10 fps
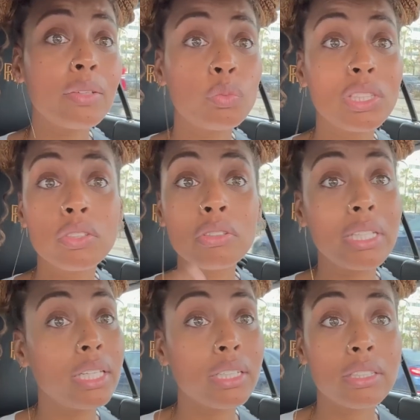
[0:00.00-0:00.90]
we don't
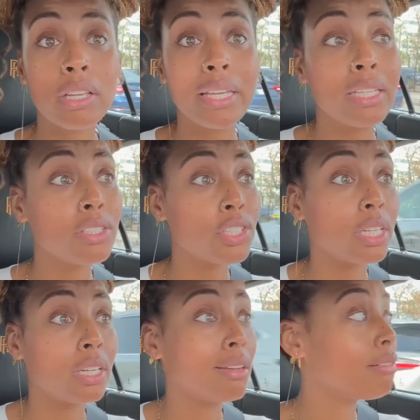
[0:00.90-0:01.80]
hear the
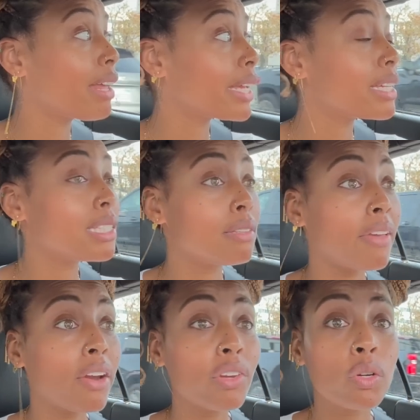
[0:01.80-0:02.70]
engine. Like, it's
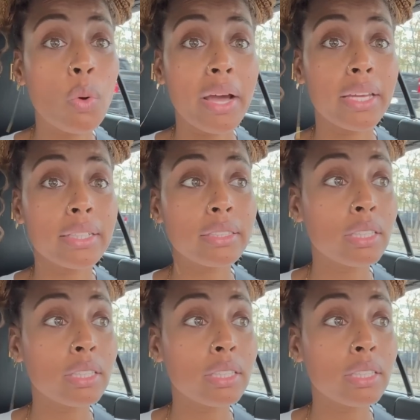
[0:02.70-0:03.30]
very quiet.